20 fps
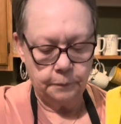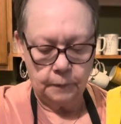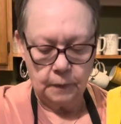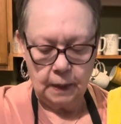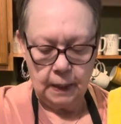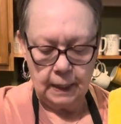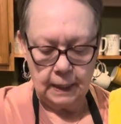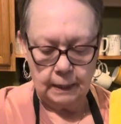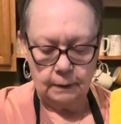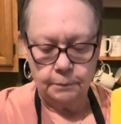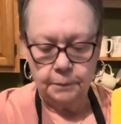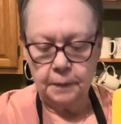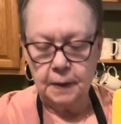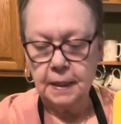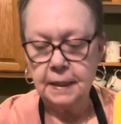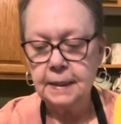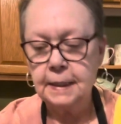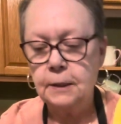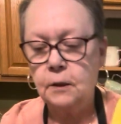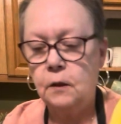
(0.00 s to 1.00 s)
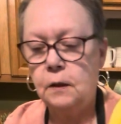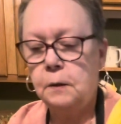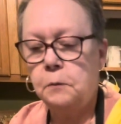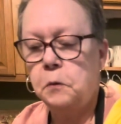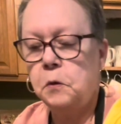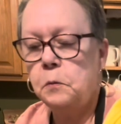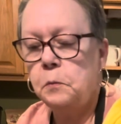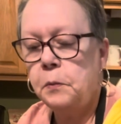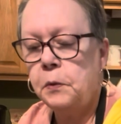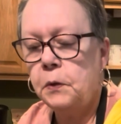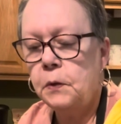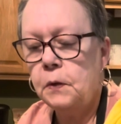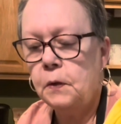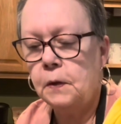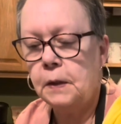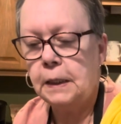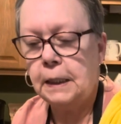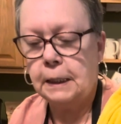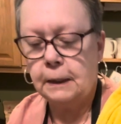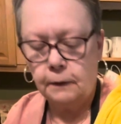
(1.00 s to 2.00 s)
Okay, that's all I'm going to put
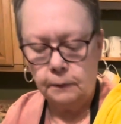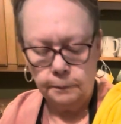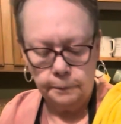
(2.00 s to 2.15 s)
on there.